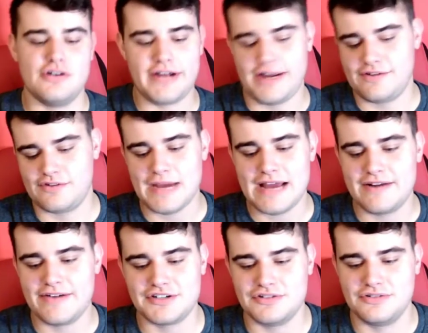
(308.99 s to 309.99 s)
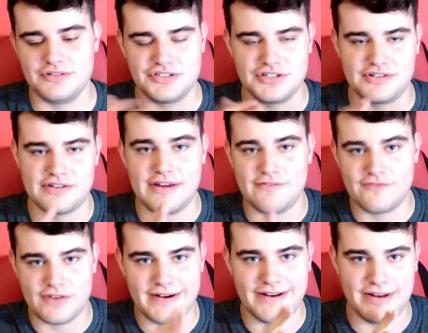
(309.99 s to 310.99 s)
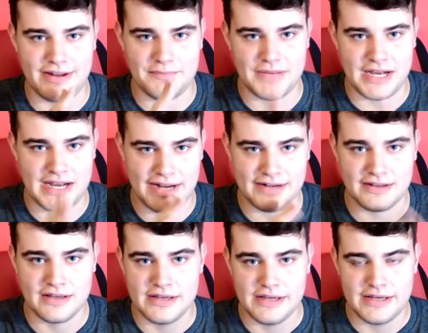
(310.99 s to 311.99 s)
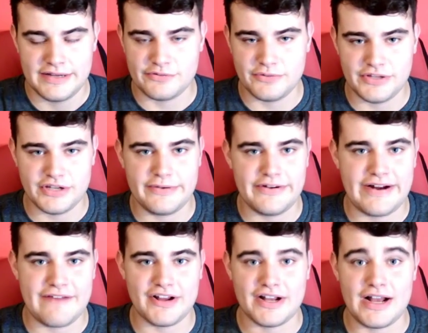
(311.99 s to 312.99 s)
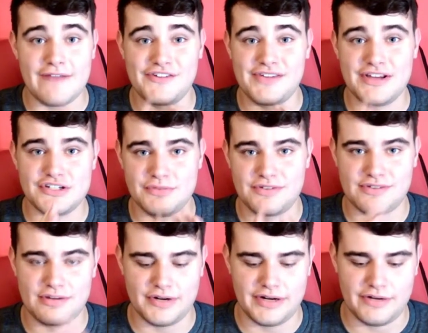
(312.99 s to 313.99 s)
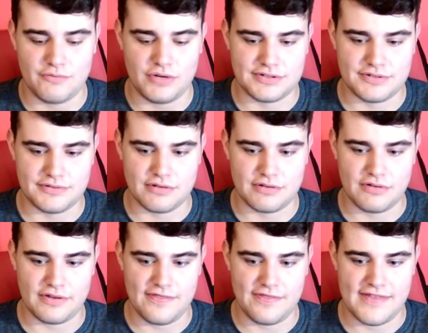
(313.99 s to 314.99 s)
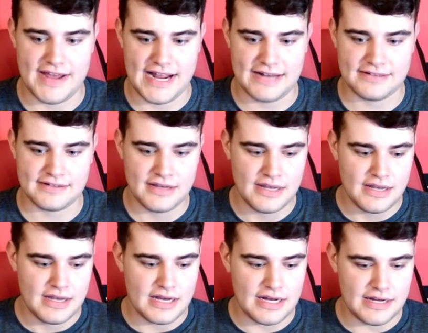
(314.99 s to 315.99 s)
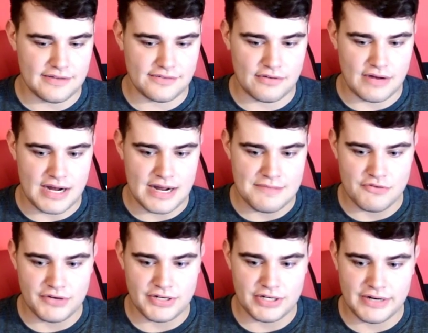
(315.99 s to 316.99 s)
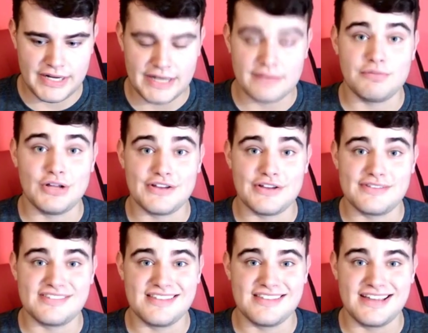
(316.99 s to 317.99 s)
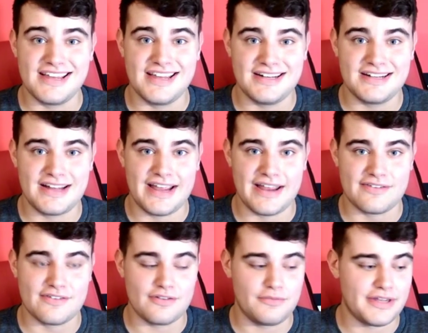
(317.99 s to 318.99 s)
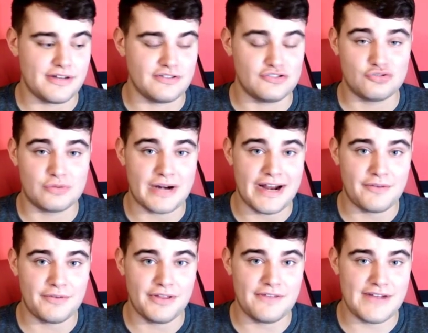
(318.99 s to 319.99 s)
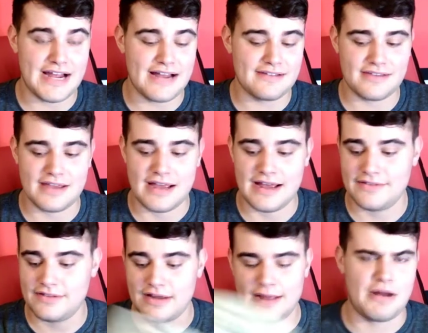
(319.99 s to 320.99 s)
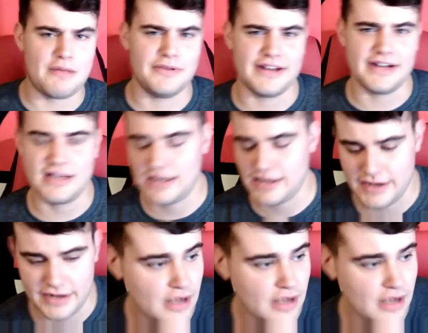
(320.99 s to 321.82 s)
Okay, so bidirectional is just in front and behind. It's really good when you're having a conversation with someone and want to record that. So I'm going to go ahead and plug this thing in, and so we can try it really fast. I'm probably going to cut here.